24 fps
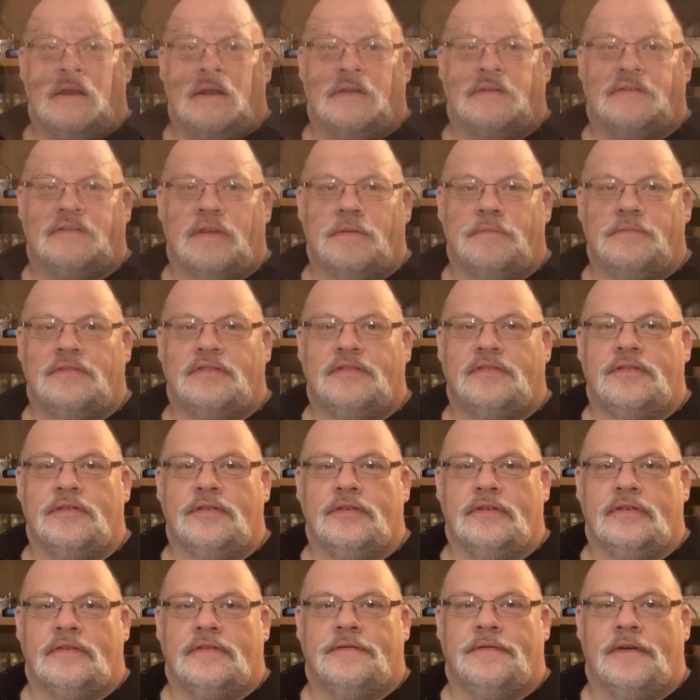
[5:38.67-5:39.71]
Now some
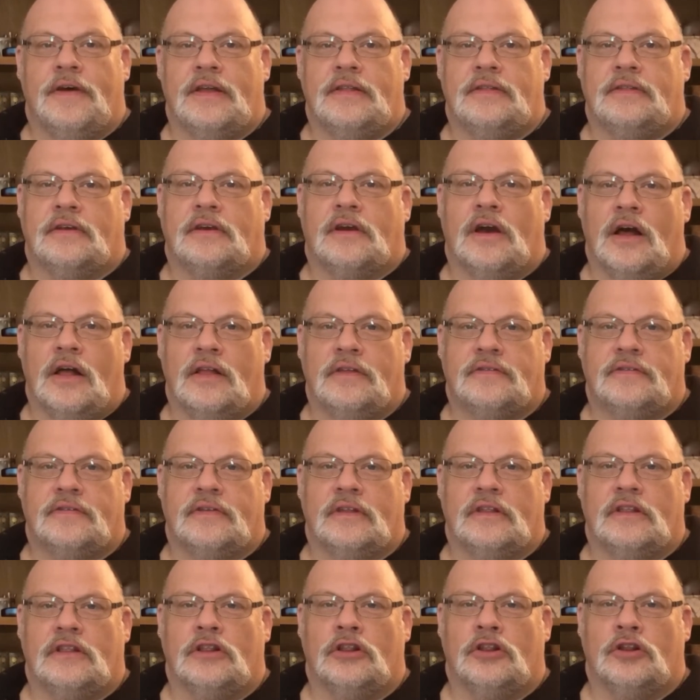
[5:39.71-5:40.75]
students find the
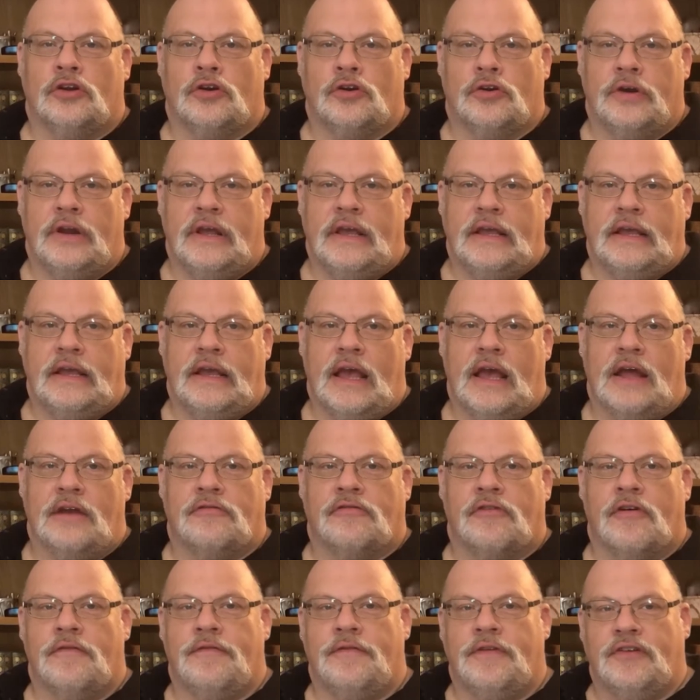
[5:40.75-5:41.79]
constant learning
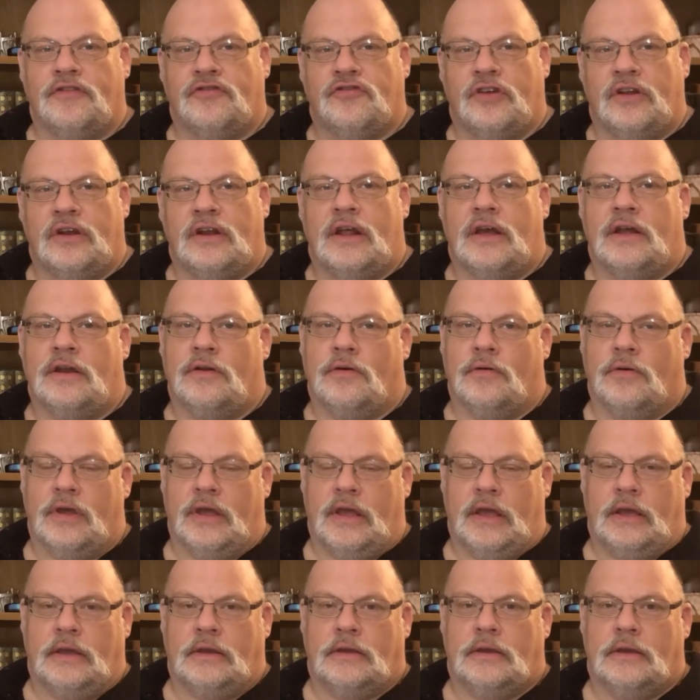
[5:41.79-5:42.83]
and revision
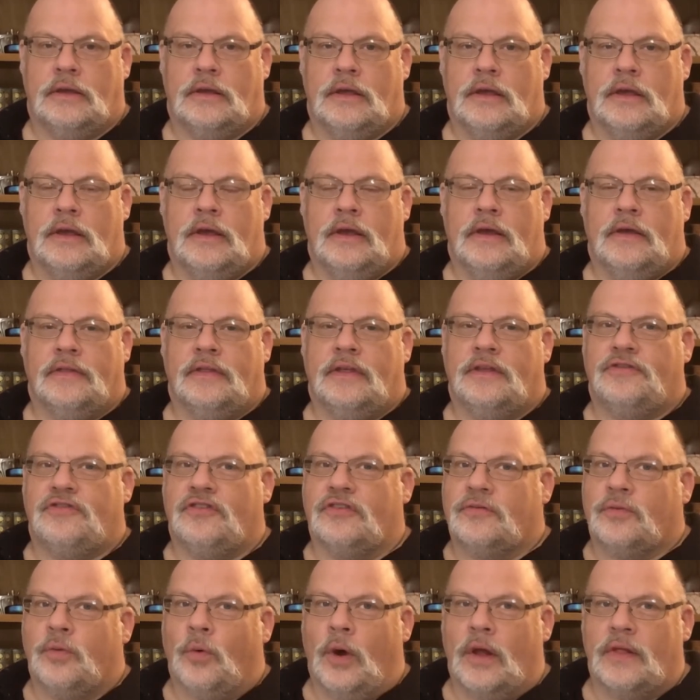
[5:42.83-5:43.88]
annoying. They
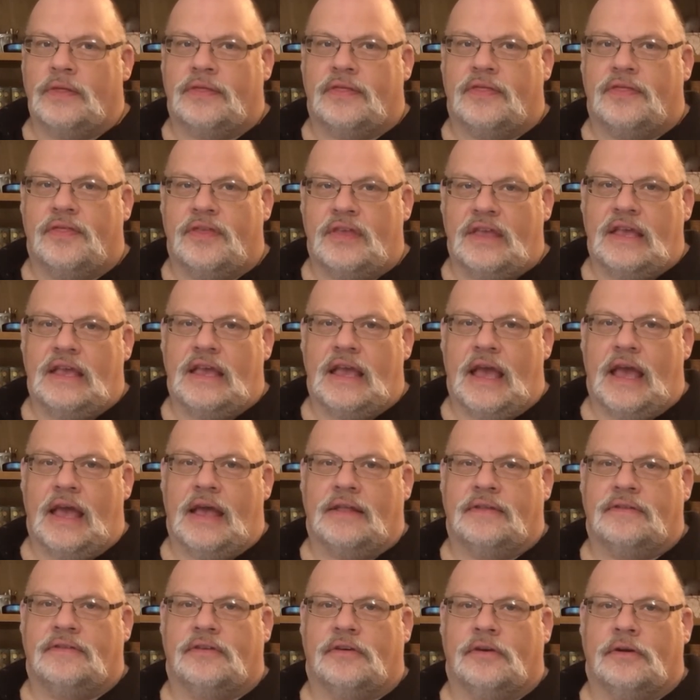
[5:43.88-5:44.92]
just want the
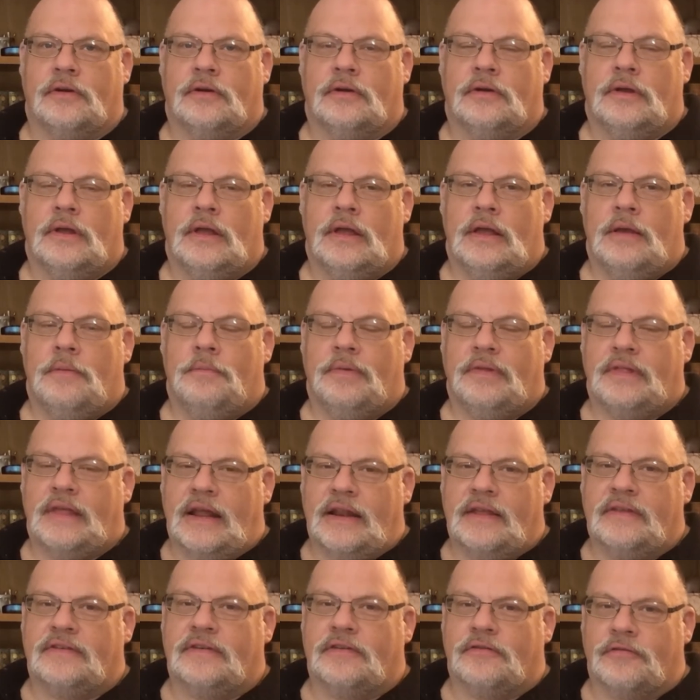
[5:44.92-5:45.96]
answer. But
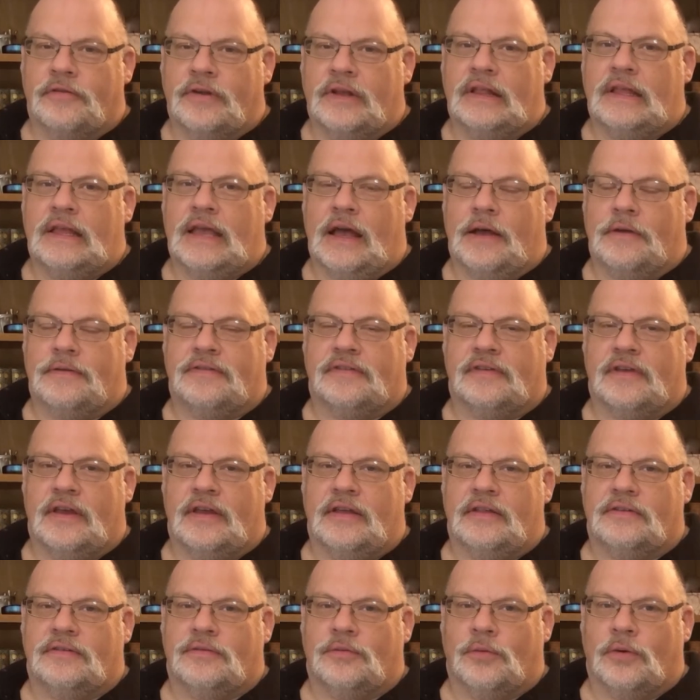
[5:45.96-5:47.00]
that isn't really how
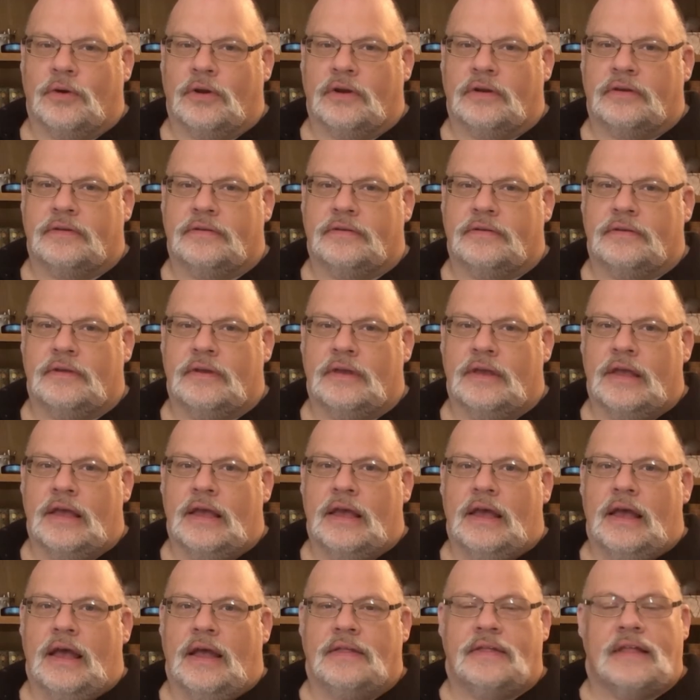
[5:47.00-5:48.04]
science works,
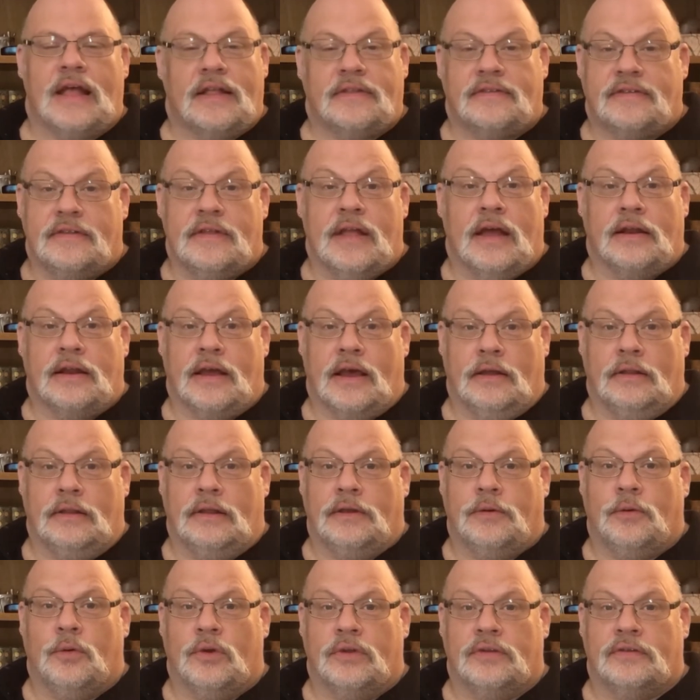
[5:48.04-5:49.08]
and that's not how
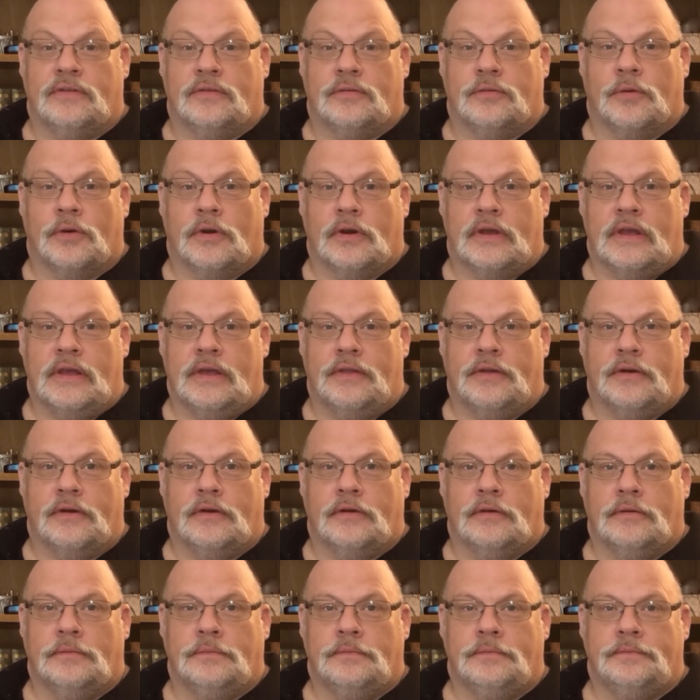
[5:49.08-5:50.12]
linguists work
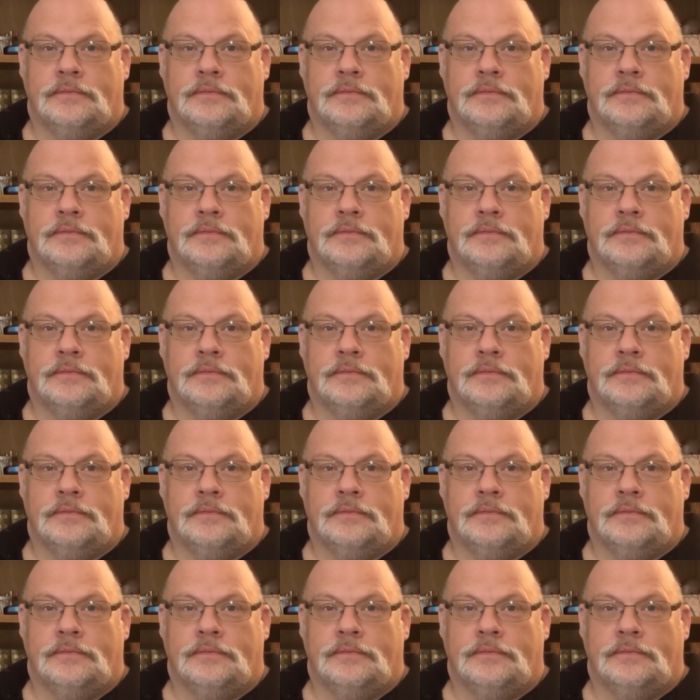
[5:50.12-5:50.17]
either.